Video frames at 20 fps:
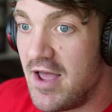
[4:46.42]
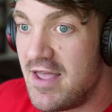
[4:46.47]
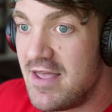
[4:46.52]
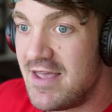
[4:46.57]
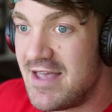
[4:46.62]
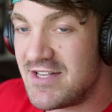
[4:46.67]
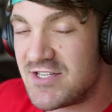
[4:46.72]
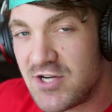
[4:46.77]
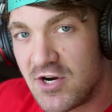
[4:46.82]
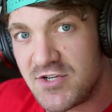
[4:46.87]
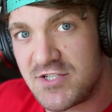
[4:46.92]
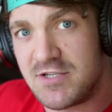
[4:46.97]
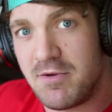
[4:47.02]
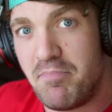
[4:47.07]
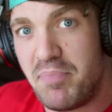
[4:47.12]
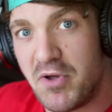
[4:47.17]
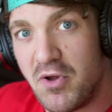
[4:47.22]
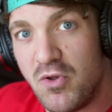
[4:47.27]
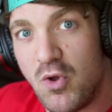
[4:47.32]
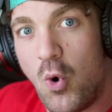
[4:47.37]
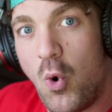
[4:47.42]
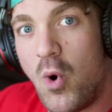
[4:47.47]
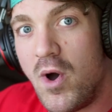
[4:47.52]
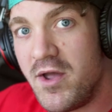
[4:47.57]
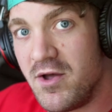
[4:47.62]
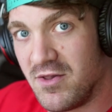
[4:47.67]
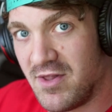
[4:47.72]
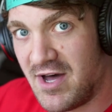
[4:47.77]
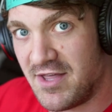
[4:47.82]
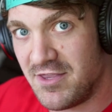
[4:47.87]
it starts to build
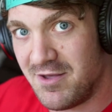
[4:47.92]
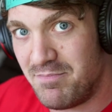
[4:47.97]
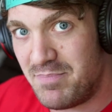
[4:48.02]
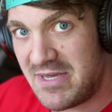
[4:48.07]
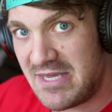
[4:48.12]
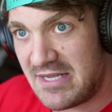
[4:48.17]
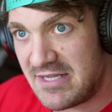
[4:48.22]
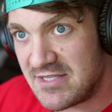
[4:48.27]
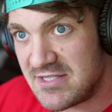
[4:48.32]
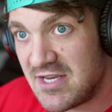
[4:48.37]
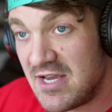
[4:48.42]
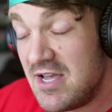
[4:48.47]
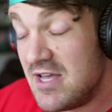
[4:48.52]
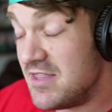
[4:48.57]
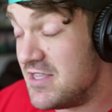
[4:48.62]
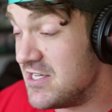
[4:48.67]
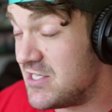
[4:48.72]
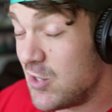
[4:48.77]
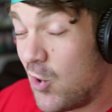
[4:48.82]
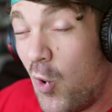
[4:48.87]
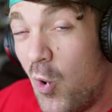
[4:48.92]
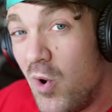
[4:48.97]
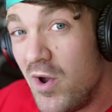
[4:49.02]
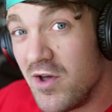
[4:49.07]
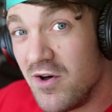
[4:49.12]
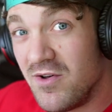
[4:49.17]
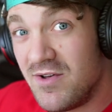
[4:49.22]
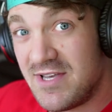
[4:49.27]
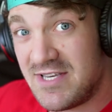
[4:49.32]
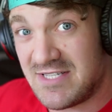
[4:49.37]
oil on the beans. This
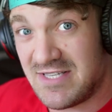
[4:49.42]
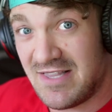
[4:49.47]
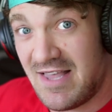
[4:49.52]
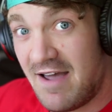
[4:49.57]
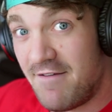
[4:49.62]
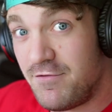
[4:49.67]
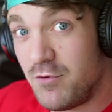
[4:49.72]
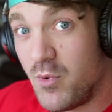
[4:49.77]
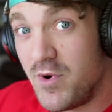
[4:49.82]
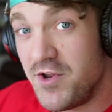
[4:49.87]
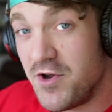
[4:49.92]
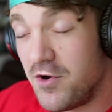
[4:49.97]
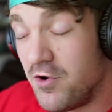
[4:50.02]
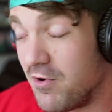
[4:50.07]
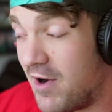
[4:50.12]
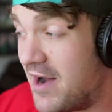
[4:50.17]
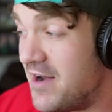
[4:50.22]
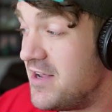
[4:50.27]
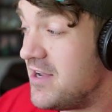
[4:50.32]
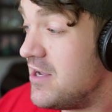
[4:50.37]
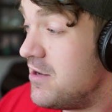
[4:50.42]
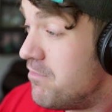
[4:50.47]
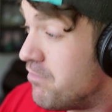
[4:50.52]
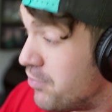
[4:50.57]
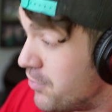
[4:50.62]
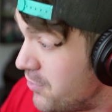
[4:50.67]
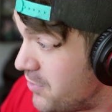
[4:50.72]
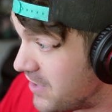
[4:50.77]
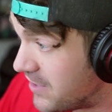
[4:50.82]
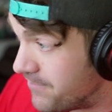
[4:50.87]
oil is left when you're grinding and
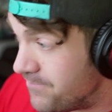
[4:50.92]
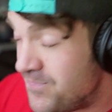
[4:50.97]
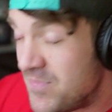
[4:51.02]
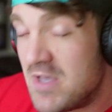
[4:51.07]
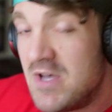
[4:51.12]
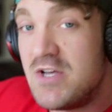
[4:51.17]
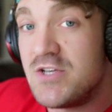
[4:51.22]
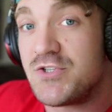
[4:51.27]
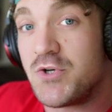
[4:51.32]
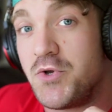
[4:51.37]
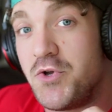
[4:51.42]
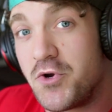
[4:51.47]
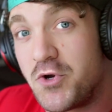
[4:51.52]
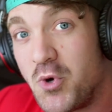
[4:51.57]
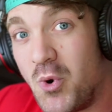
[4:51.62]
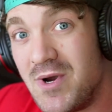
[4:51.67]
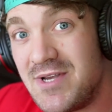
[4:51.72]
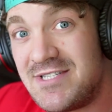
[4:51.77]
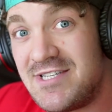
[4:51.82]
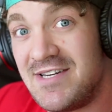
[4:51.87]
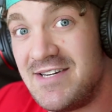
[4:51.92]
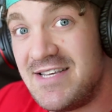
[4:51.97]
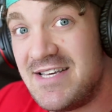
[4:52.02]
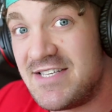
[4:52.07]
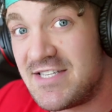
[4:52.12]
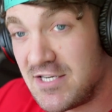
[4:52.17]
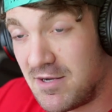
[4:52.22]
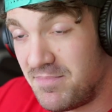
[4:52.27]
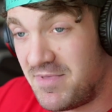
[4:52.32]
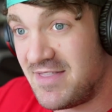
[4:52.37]
brewing. So you're going to need
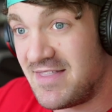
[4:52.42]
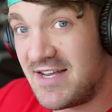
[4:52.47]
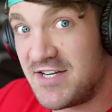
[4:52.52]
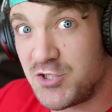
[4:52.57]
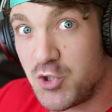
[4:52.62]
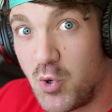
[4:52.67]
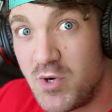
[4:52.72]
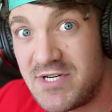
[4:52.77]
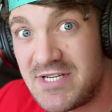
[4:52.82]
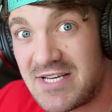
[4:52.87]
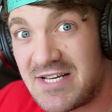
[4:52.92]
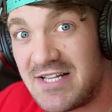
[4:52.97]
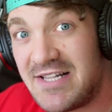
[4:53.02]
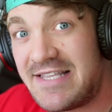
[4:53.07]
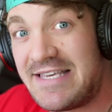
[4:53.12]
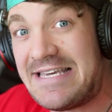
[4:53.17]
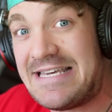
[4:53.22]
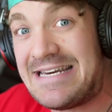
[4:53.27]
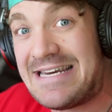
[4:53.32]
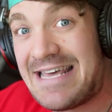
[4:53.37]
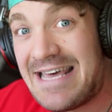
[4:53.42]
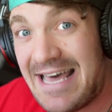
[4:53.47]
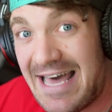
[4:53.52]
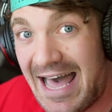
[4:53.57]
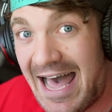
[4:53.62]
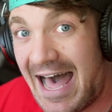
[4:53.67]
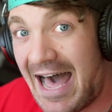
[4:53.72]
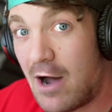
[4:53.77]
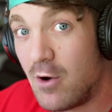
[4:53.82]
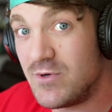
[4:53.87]
something that is going to clean
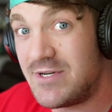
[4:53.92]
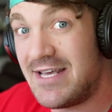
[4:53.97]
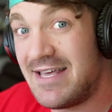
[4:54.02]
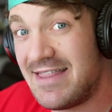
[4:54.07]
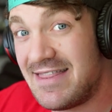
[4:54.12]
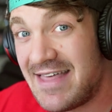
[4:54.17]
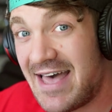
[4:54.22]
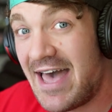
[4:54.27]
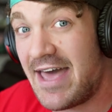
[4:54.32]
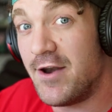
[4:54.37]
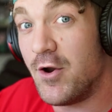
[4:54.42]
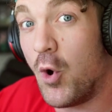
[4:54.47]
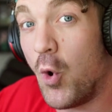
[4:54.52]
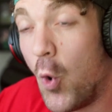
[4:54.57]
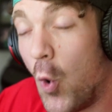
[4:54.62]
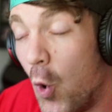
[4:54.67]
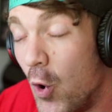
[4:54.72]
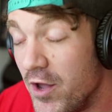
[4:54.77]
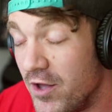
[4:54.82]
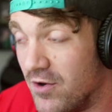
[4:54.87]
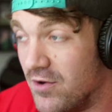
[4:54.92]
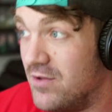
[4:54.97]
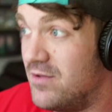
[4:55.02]
out that oil.